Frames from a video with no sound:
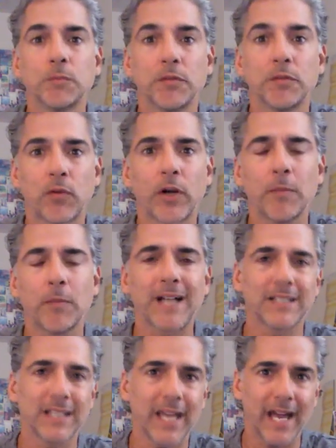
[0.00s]
before I go back
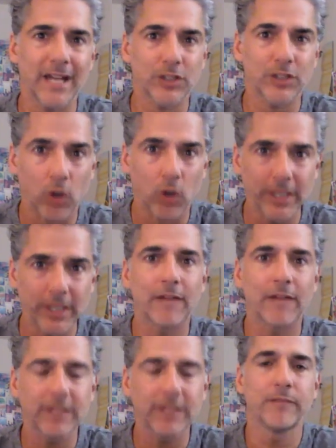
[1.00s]
to cash on
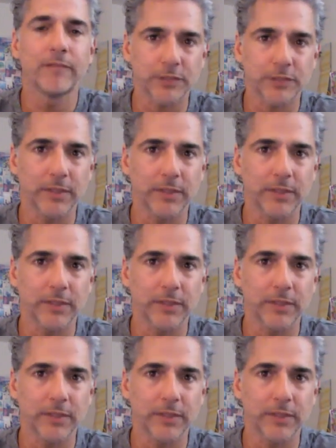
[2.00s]
every investment.